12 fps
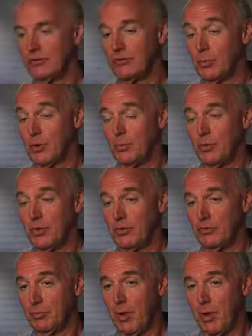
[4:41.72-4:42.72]
Swimming
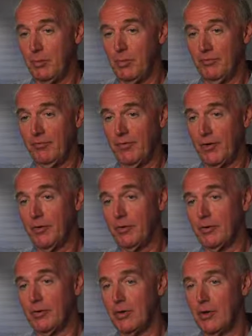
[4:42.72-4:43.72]
is my
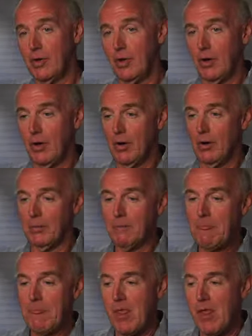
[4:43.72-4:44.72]
preferred
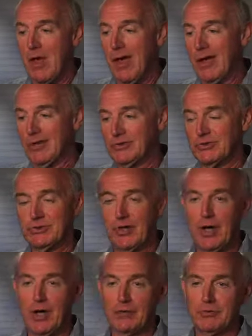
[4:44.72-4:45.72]

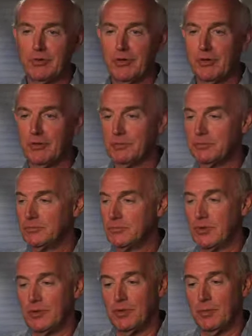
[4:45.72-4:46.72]
exercise,
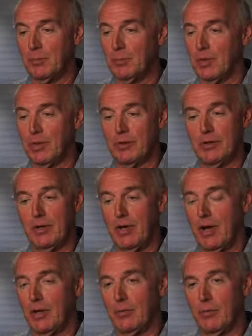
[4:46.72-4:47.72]
but
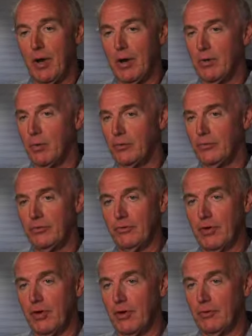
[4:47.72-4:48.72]
I can ride horses
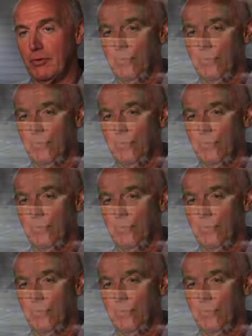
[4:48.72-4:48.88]
now,